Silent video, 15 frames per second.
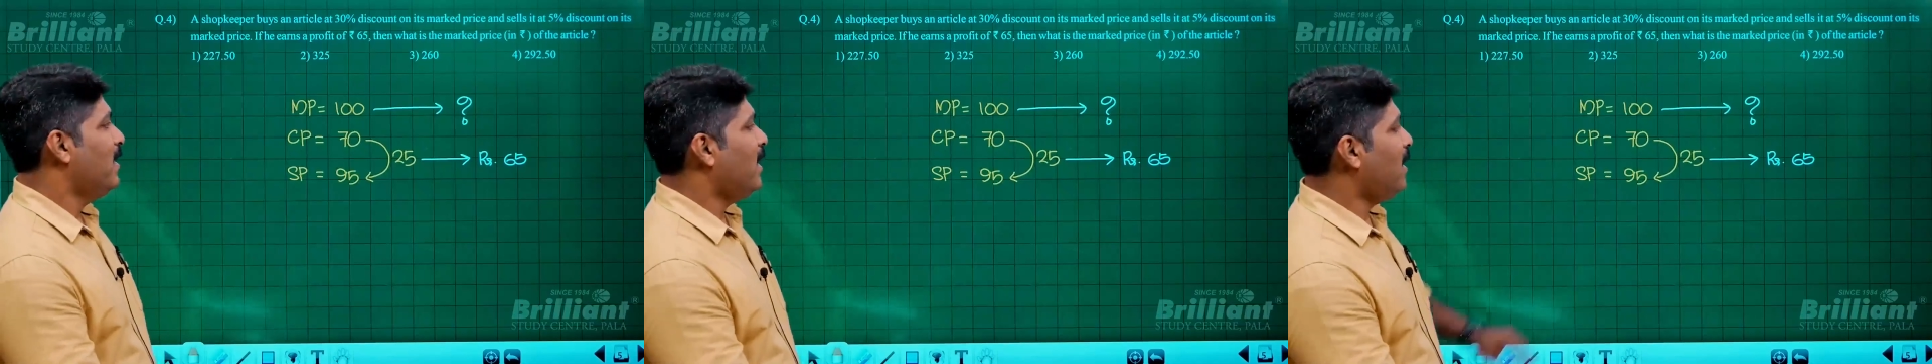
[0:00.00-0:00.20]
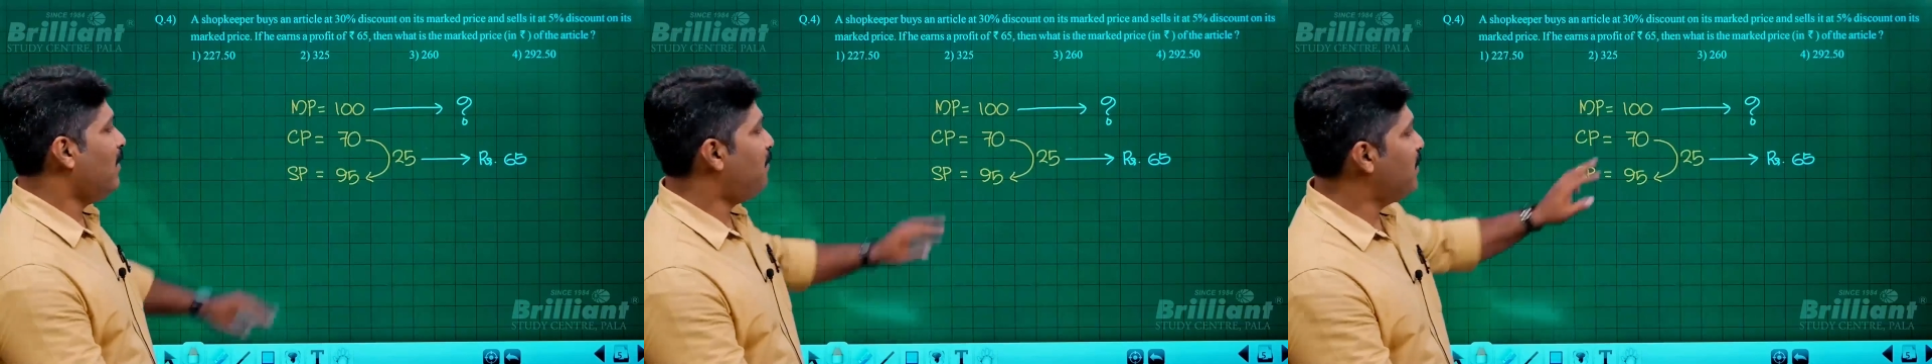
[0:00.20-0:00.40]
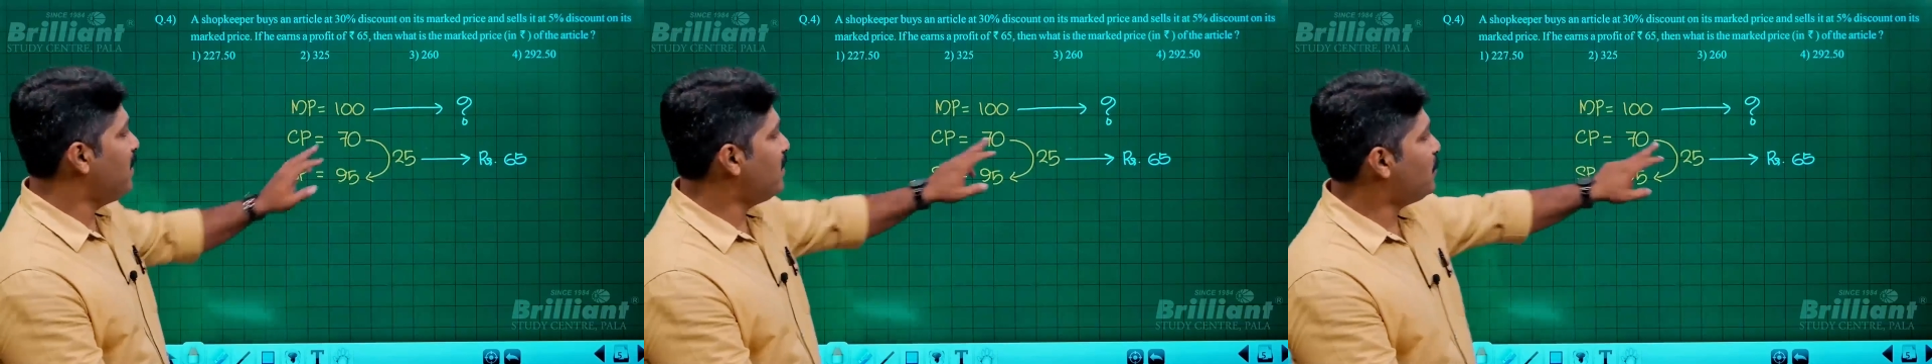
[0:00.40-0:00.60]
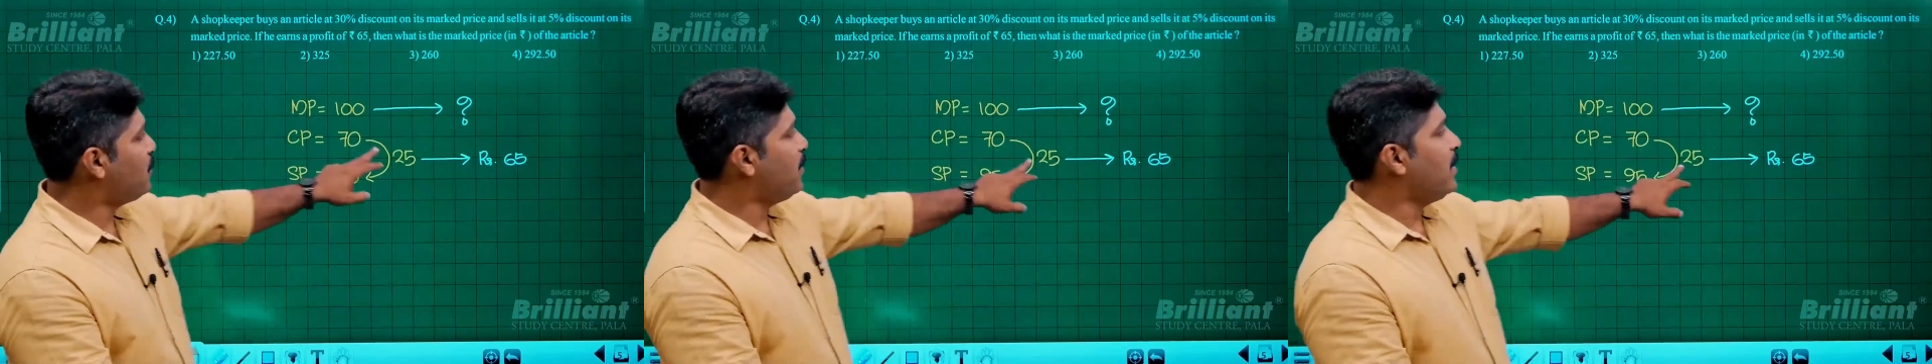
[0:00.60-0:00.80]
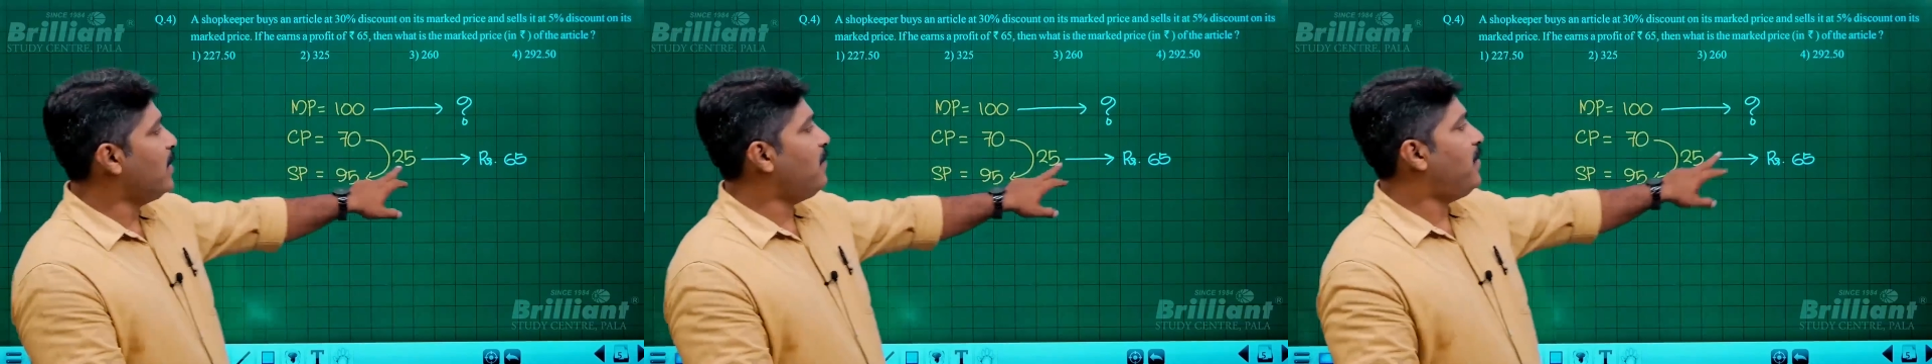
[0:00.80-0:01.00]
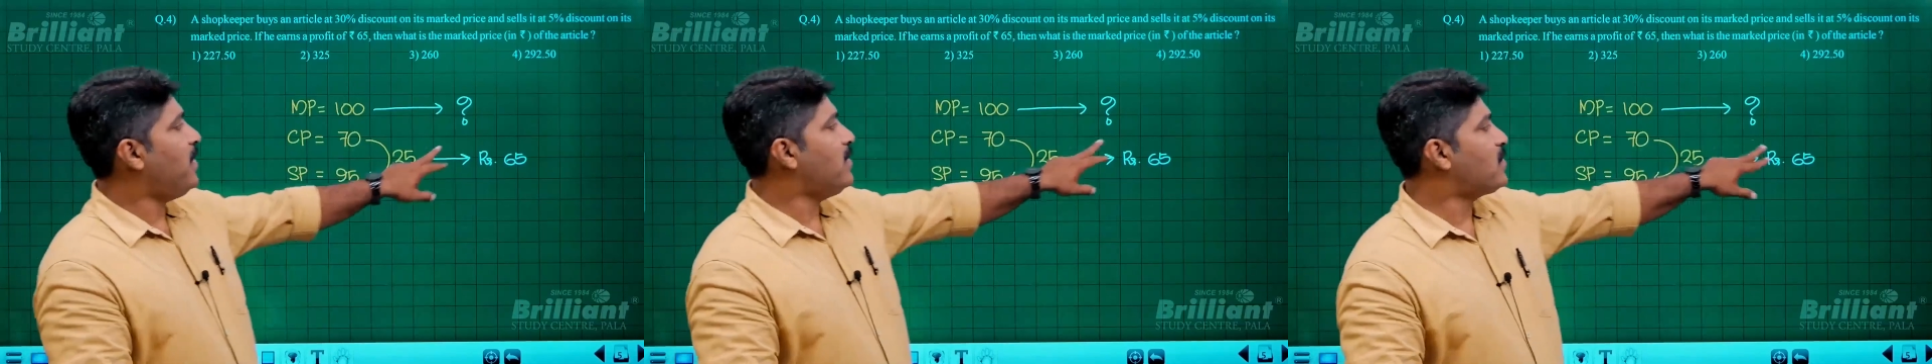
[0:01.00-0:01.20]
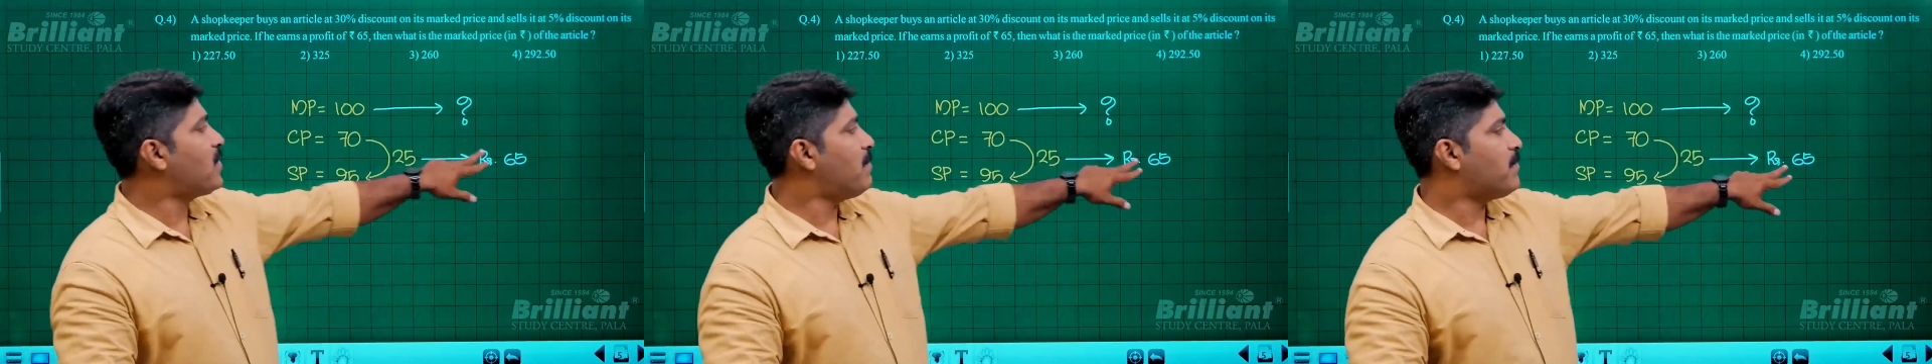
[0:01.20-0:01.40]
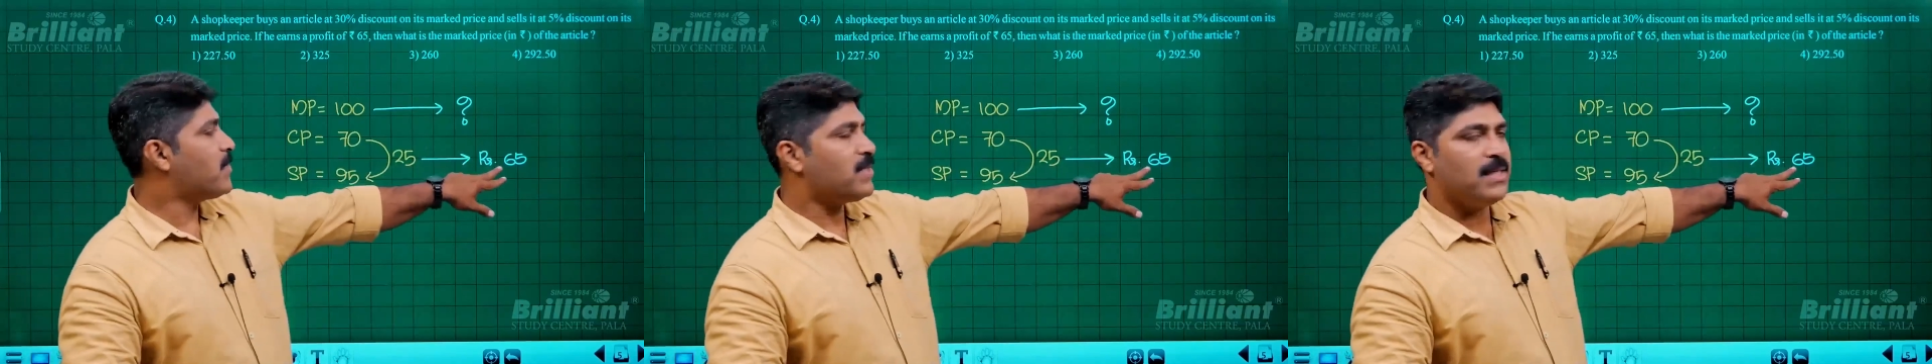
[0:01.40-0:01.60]
If this 25 is
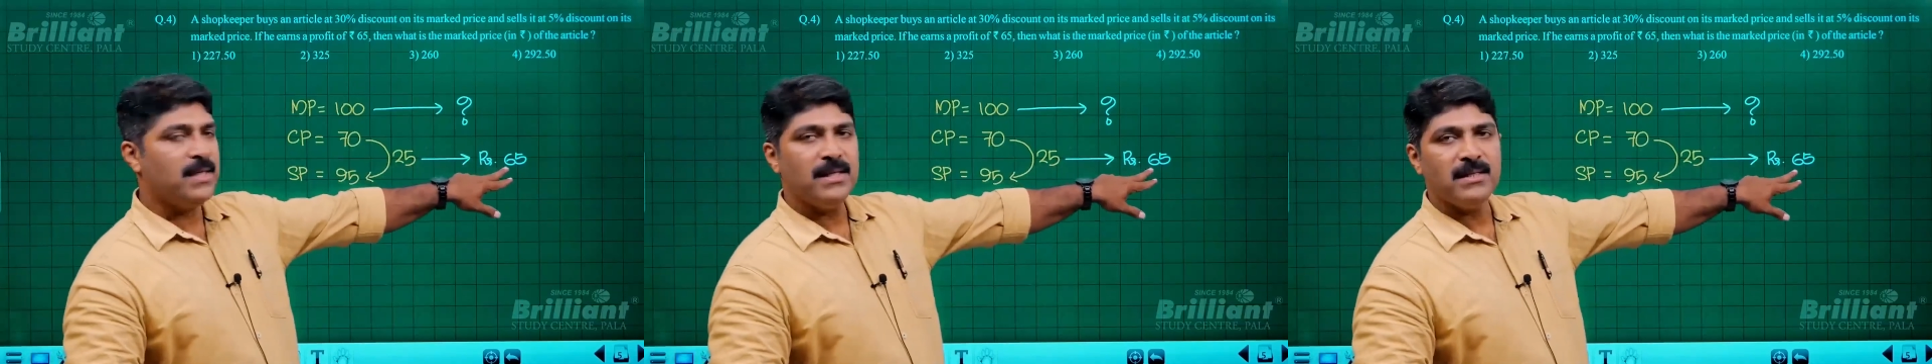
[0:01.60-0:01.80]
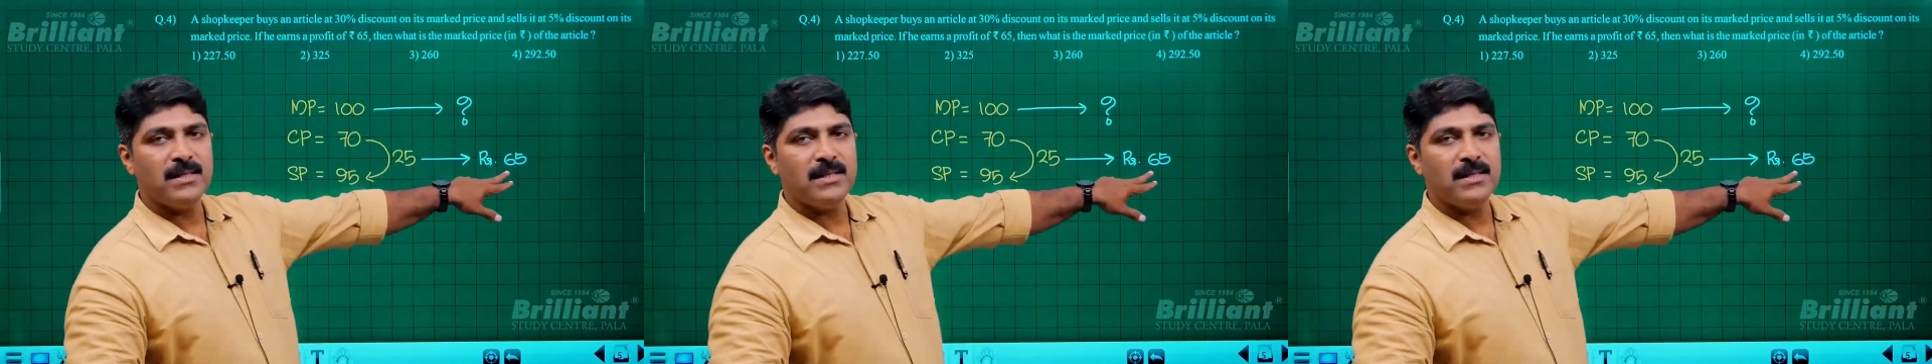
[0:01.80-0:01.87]
representing